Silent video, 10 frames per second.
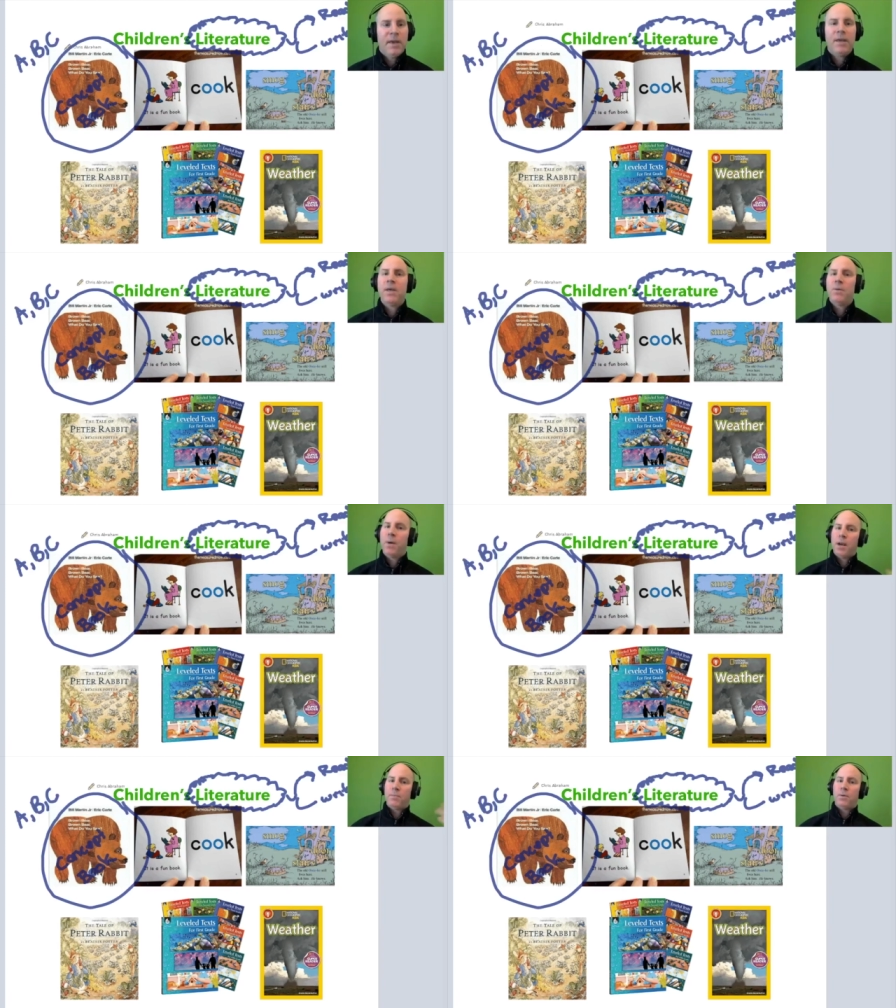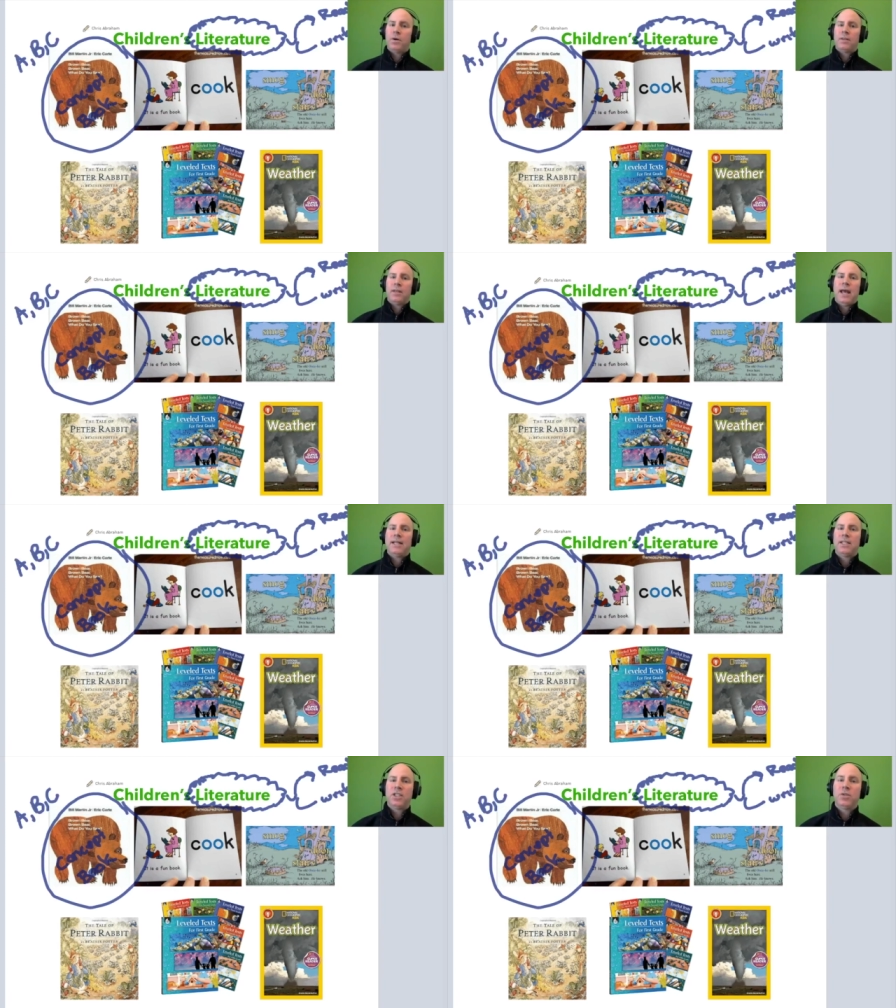Maybe you bought a book that
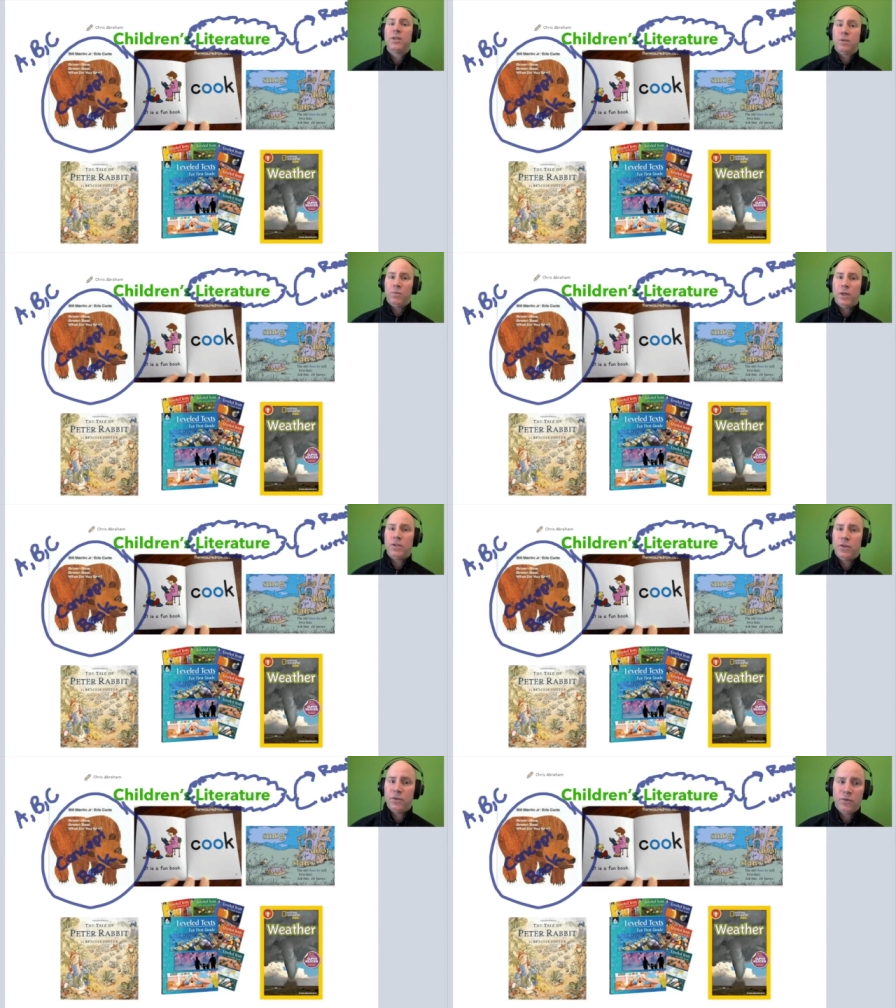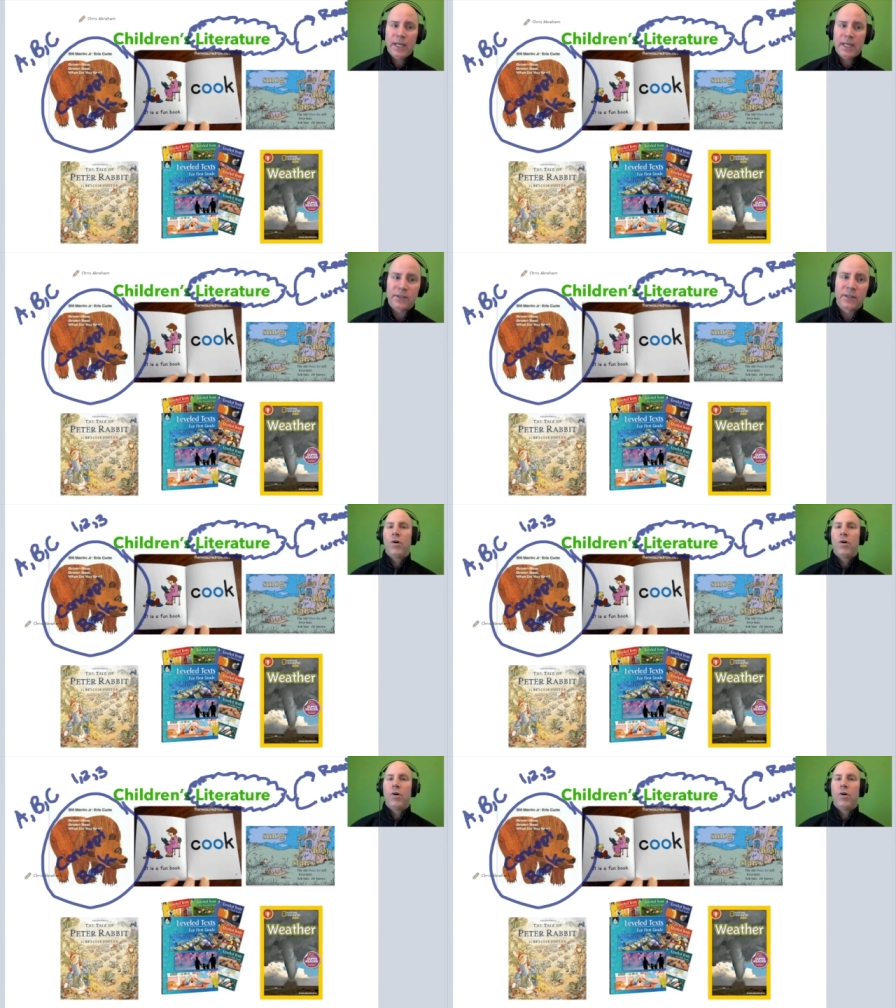had to do with the 1, 2, 3s,